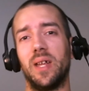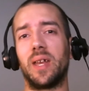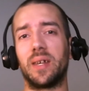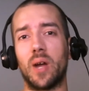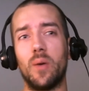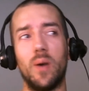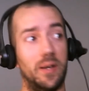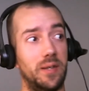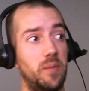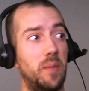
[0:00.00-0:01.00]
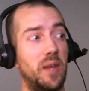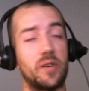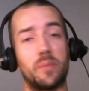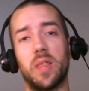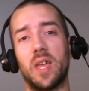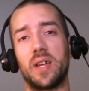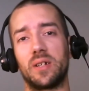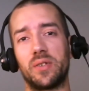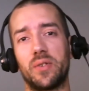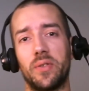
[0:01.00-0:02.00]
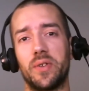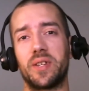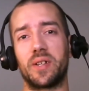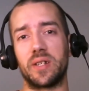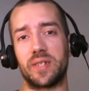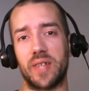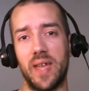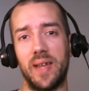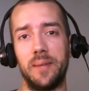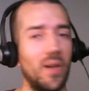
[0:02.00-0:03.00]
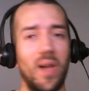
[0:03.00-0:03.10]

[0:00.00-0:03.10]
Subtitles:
and go on to be major players through the series ahead.